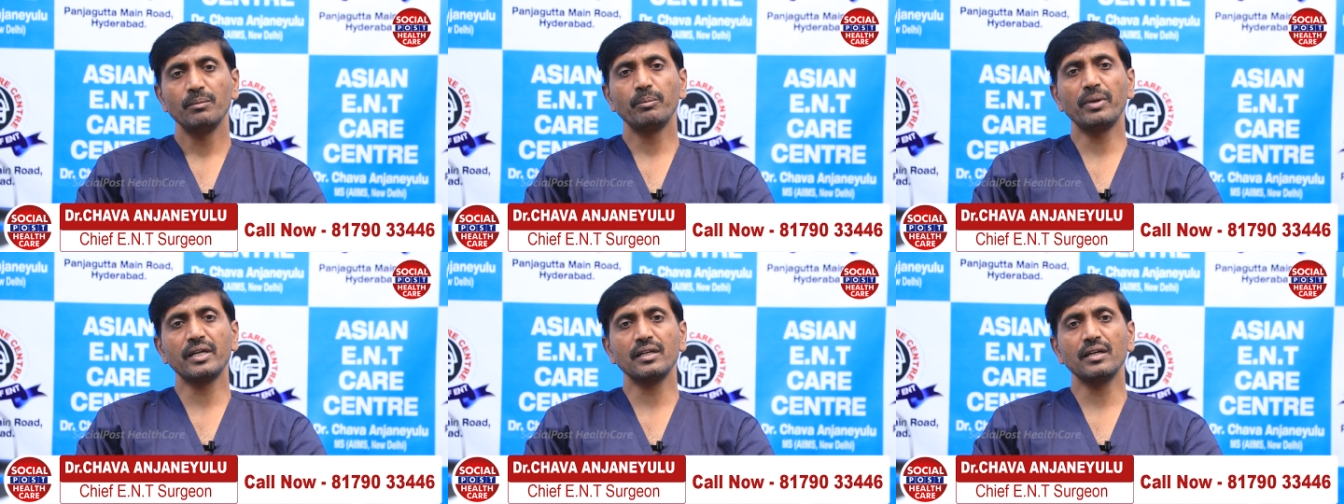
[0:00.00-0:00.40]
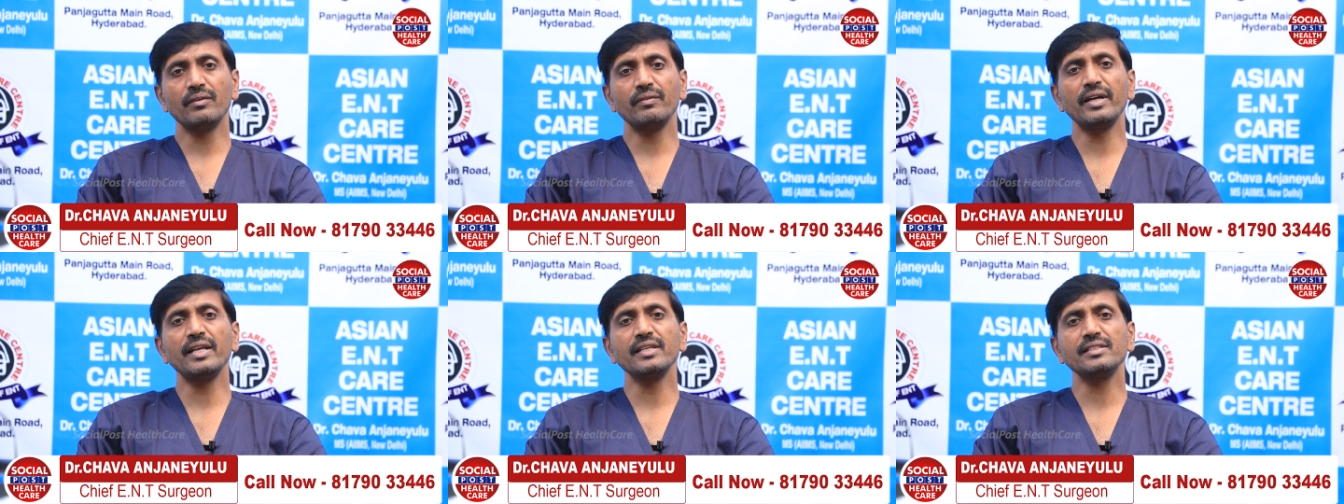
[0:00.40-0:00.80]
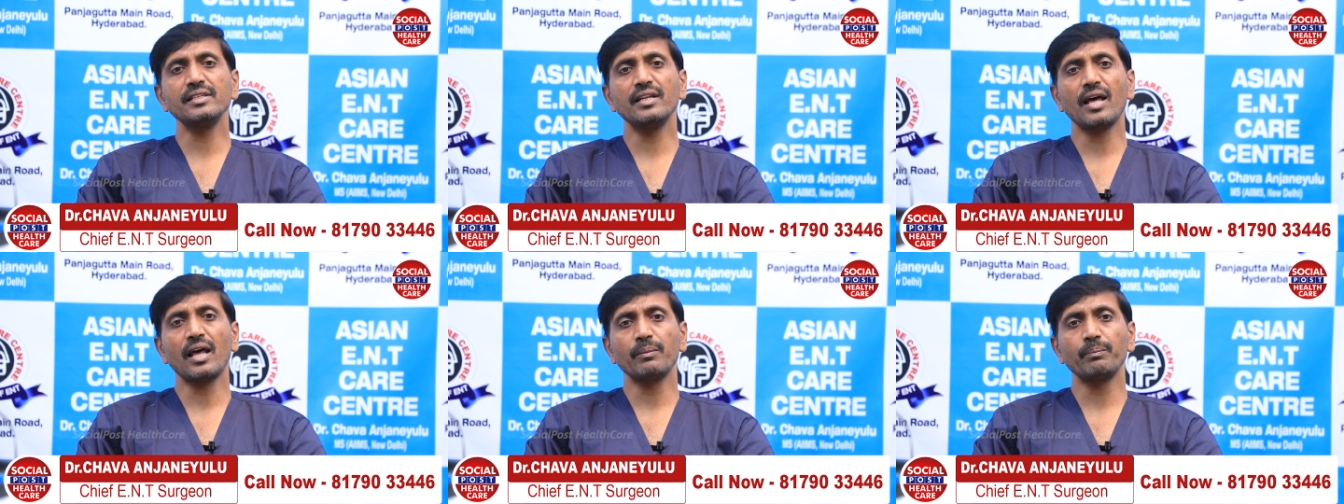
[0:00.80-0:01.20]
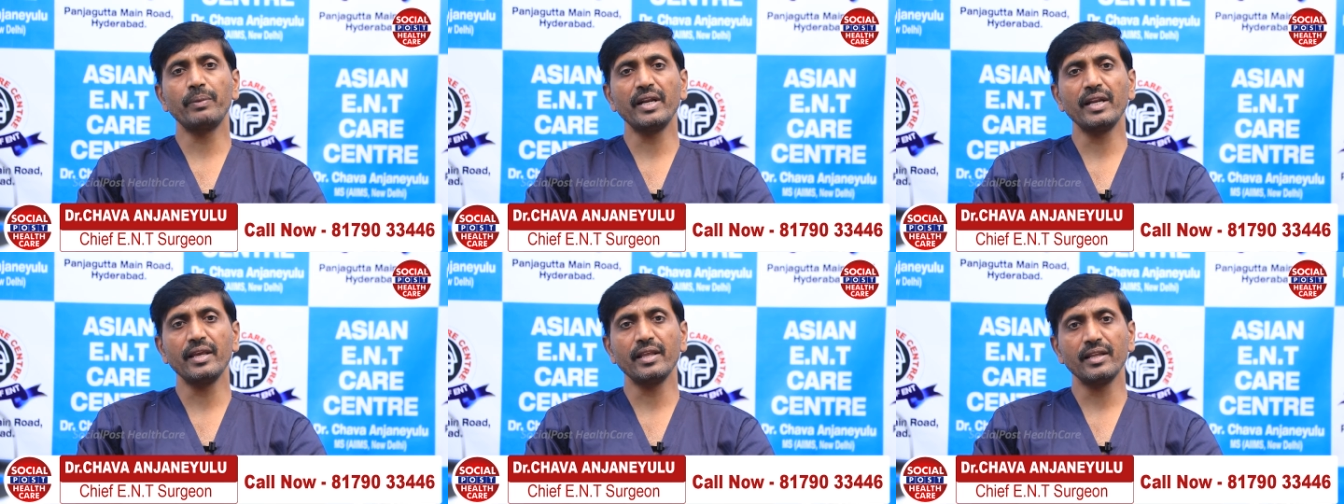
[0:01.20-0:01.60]
But nowadays in
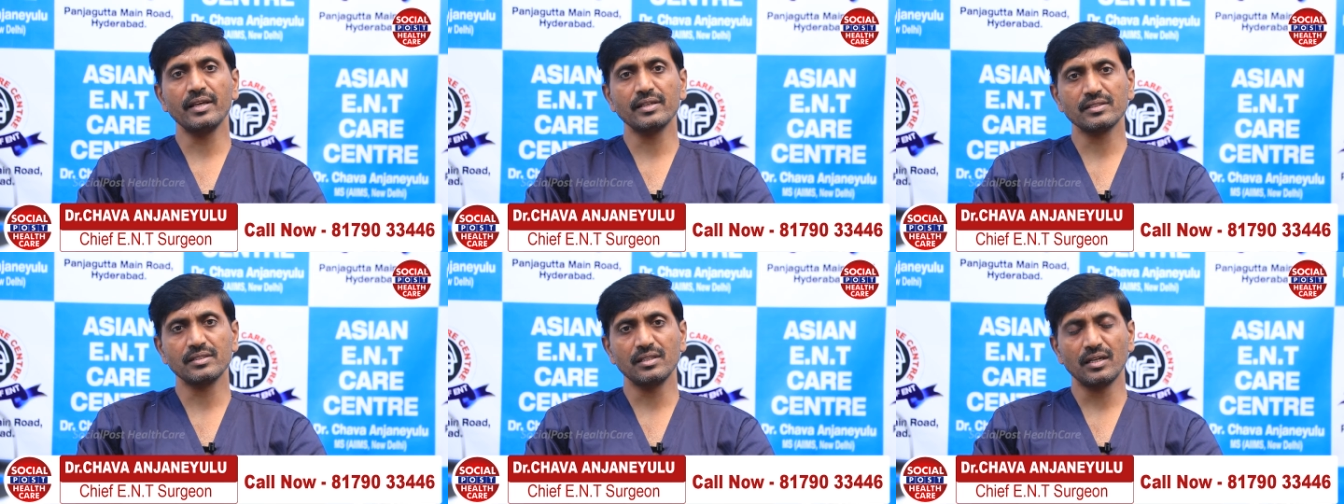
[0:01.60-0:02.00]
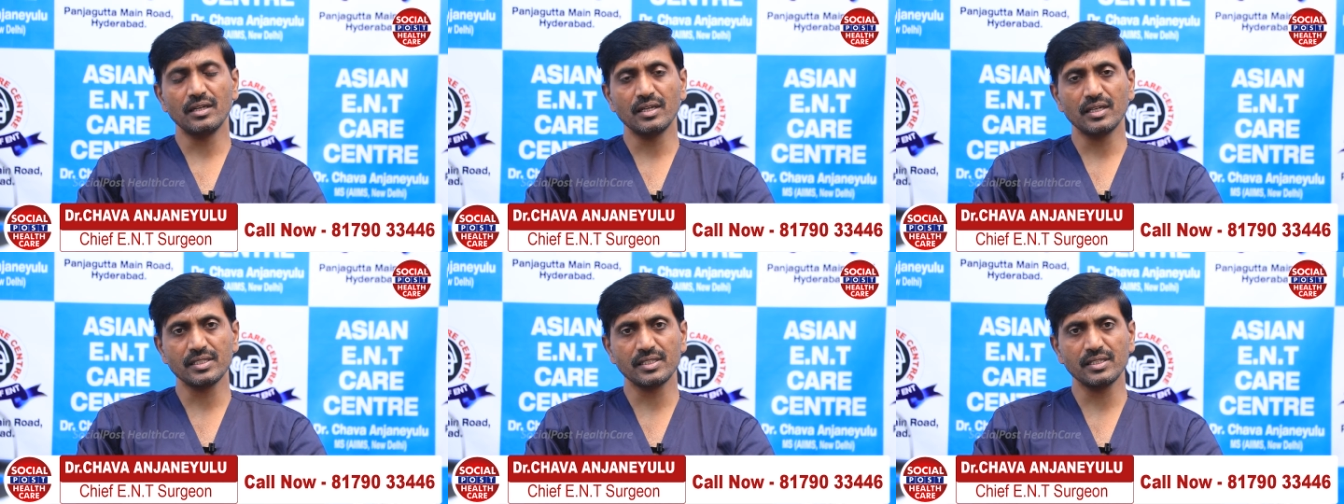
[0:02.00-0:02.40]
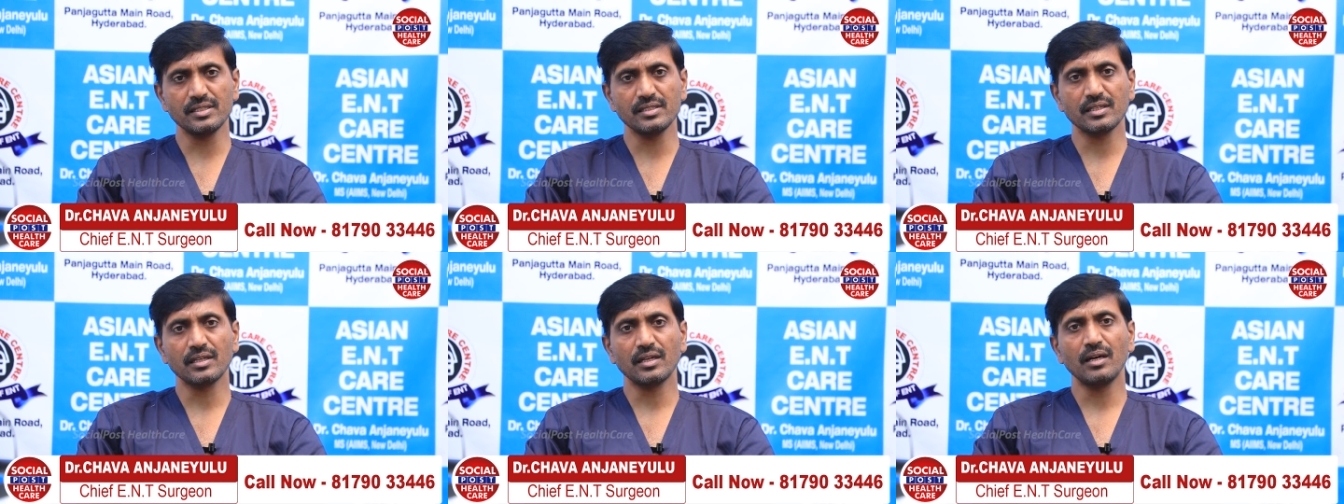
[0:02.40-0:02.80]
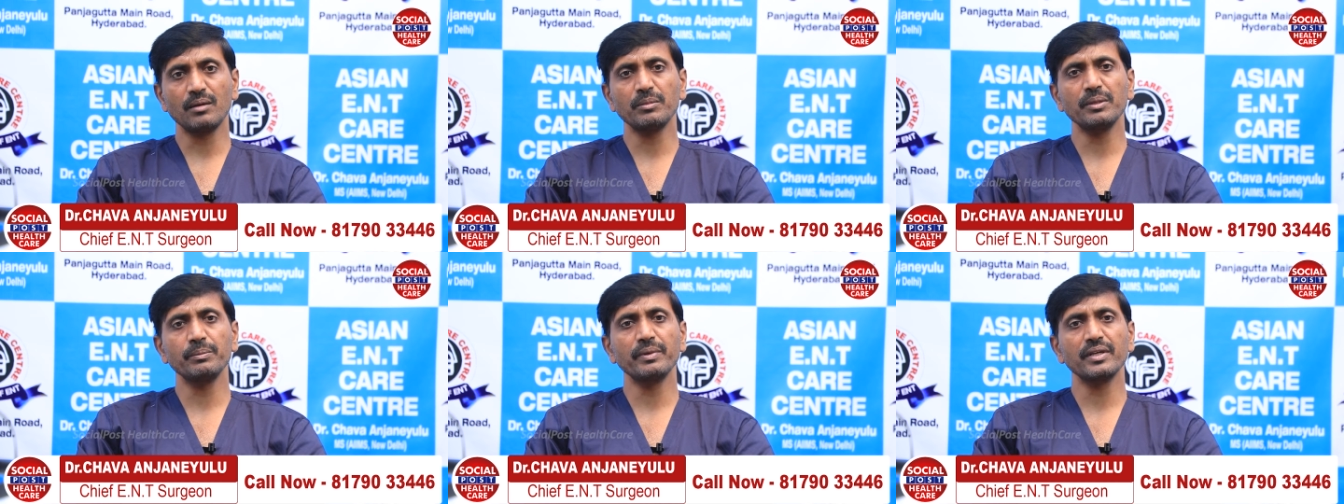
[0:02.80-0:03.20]
urban areas, the dust is
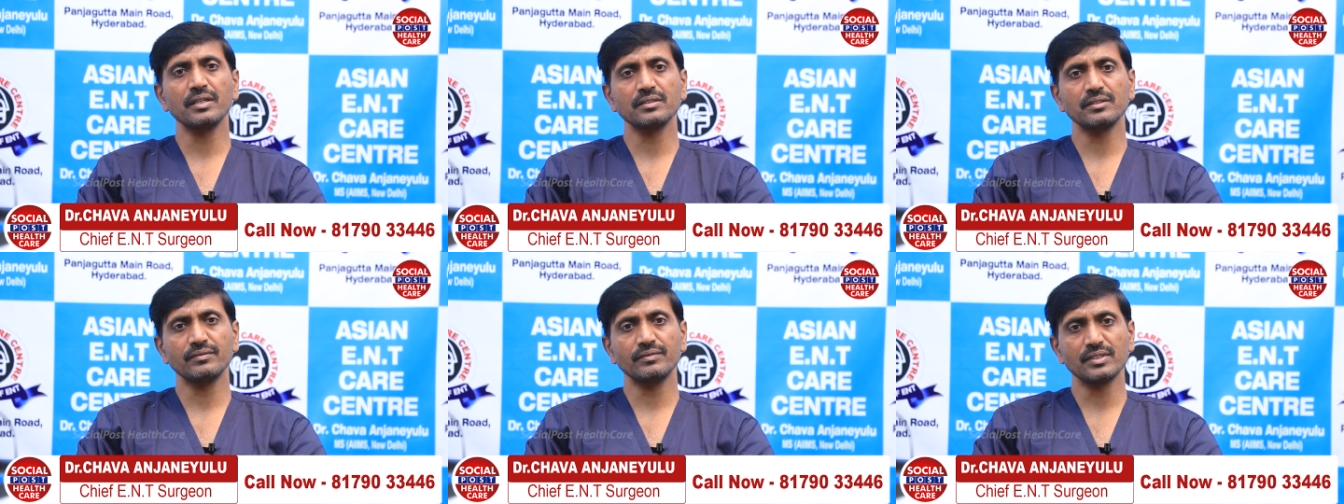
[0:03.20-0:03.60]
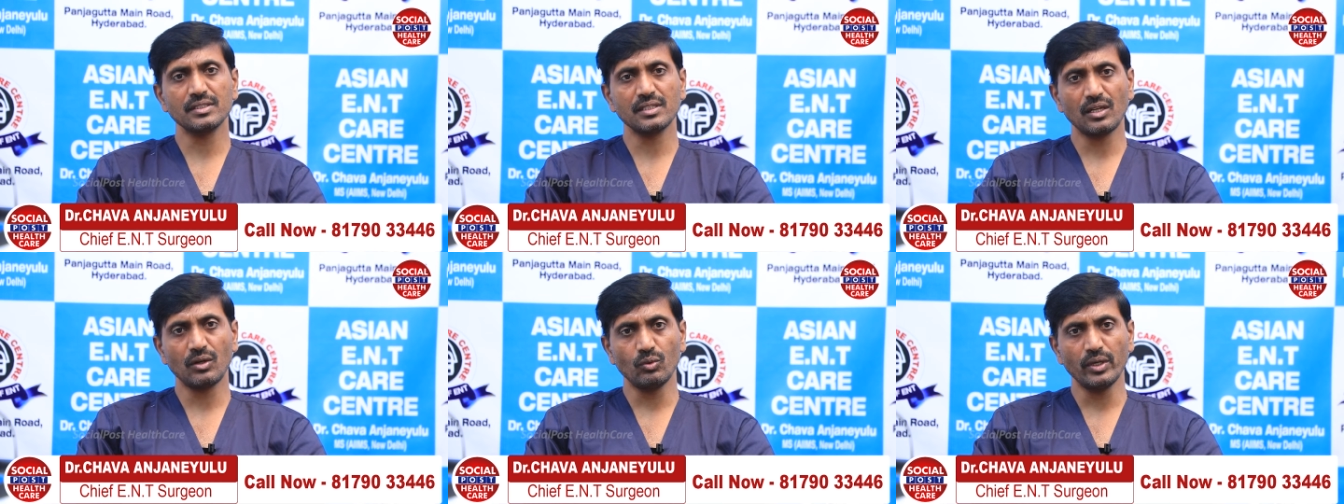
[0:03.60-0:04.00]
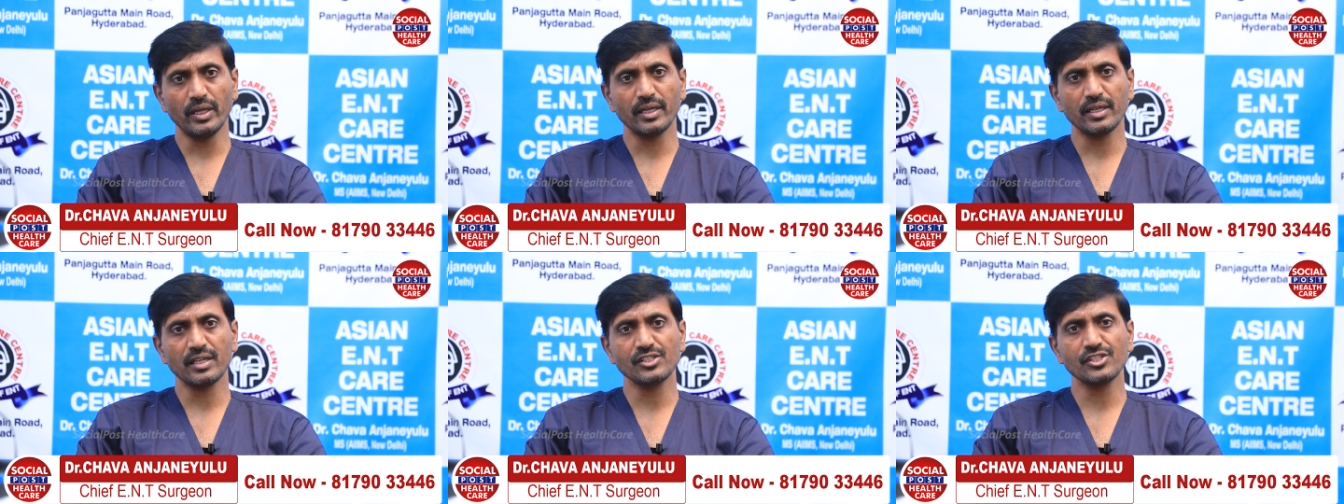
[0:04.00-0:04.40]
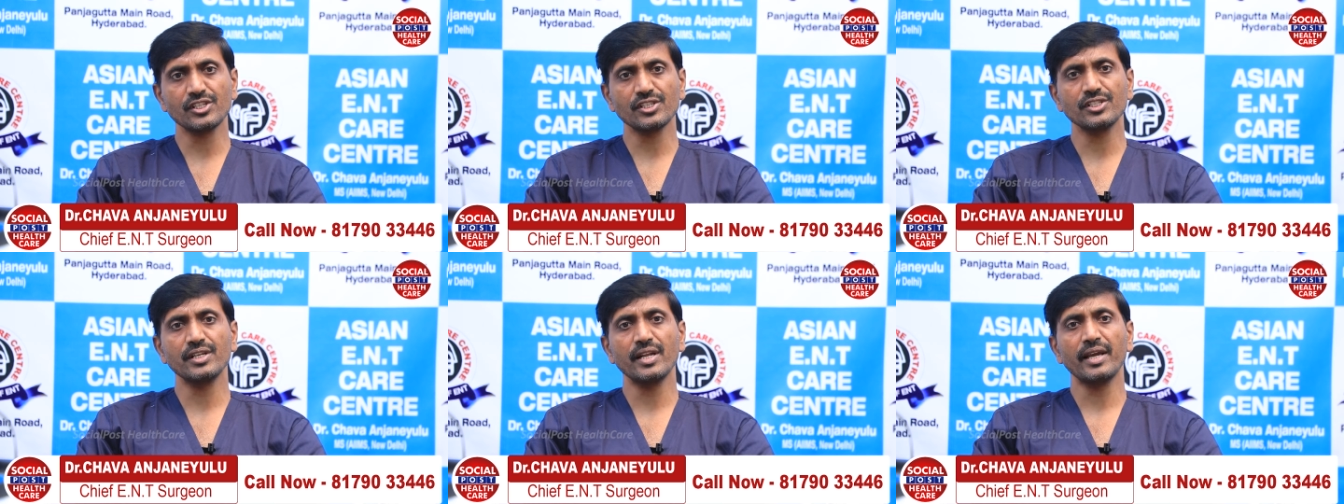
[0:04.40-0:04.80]
common because of the surrounding
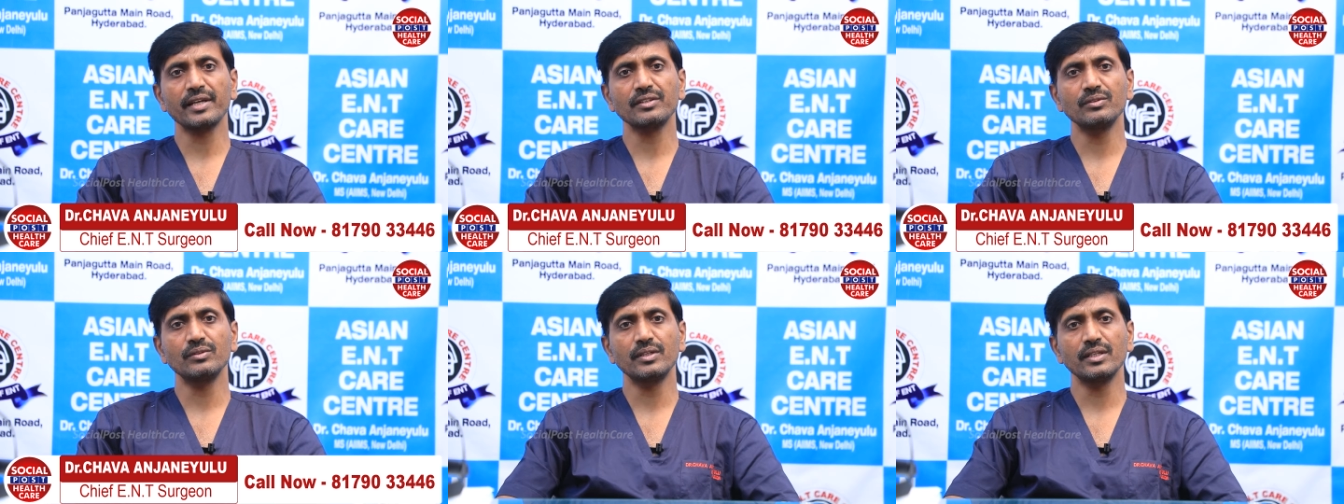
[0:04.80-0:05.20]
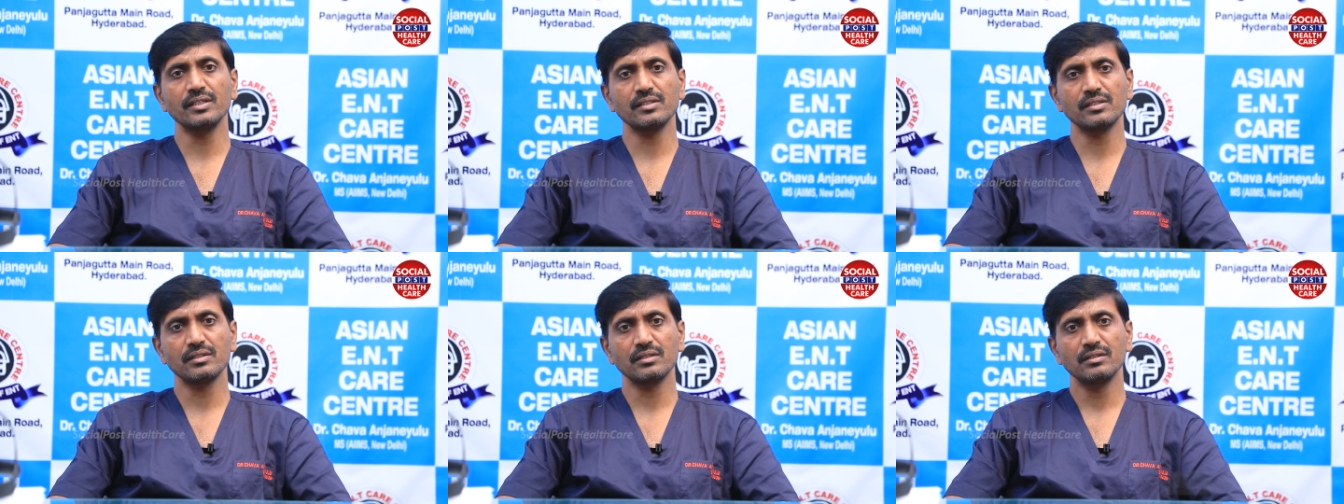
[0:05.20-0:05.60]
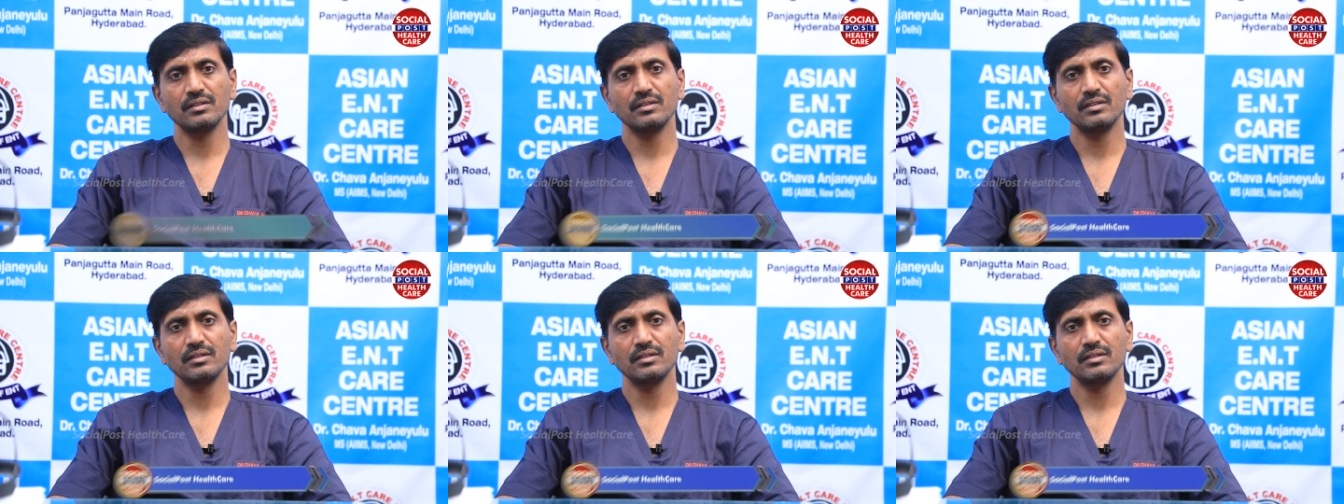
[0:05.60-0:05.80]
construction activities,